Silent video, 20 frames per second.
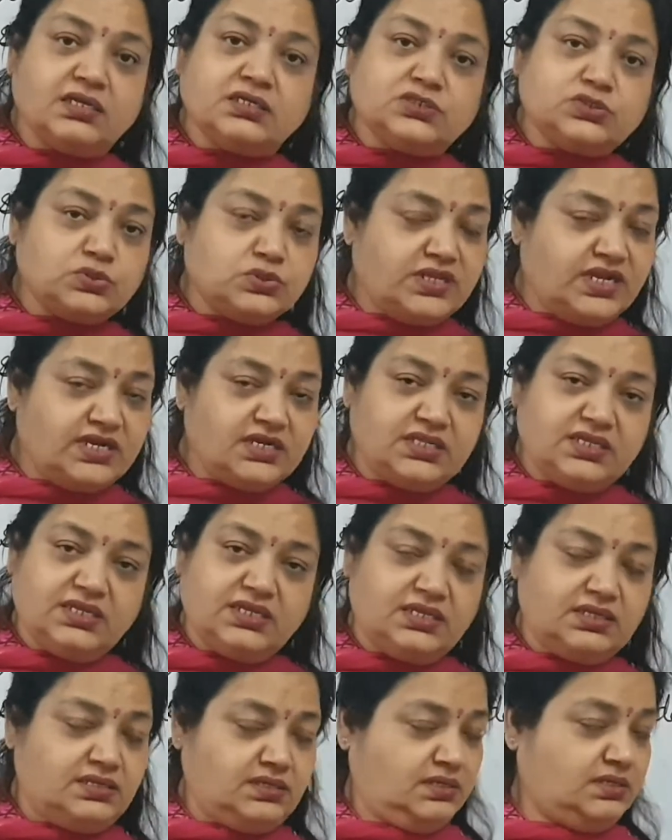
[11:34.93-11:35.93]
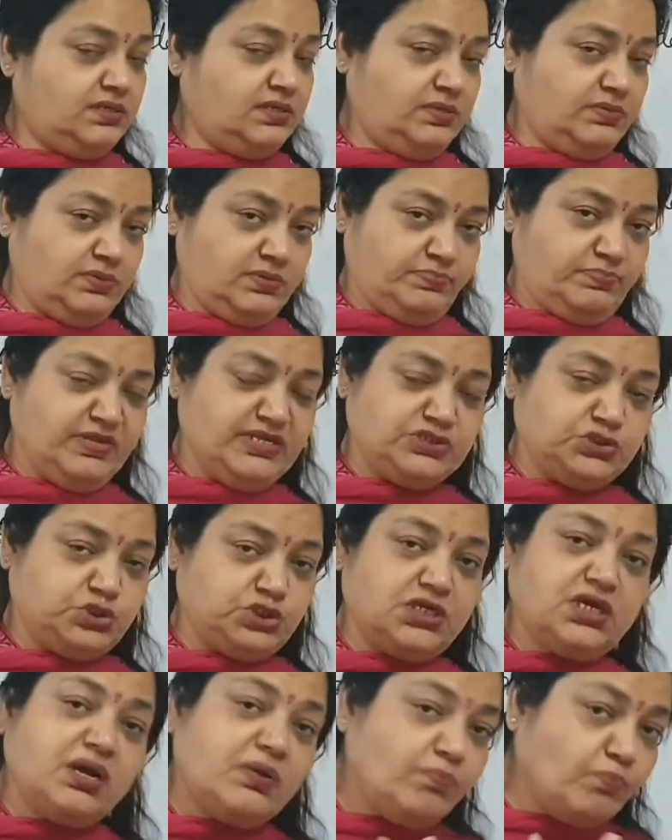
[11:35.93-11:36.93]
so that the
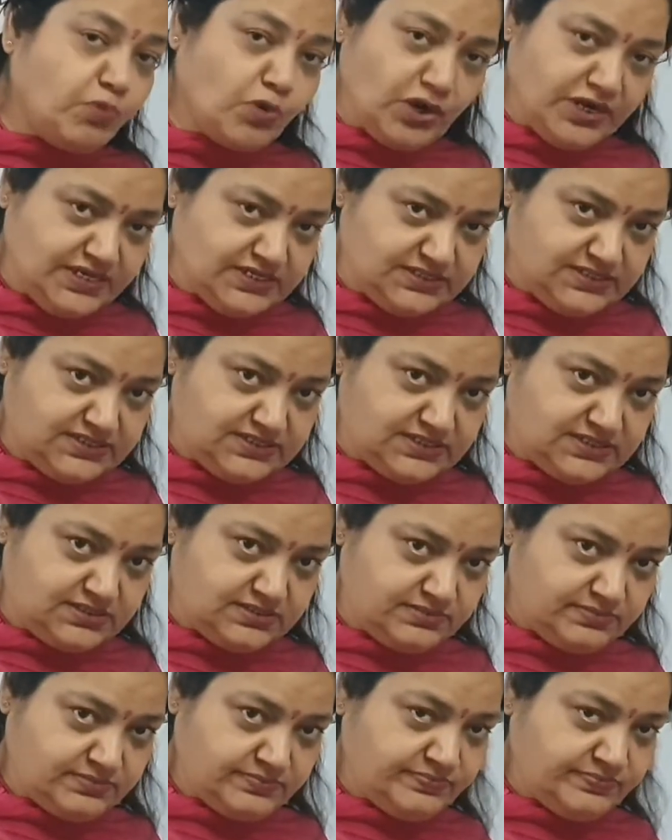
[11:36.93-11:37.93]
mixture boils.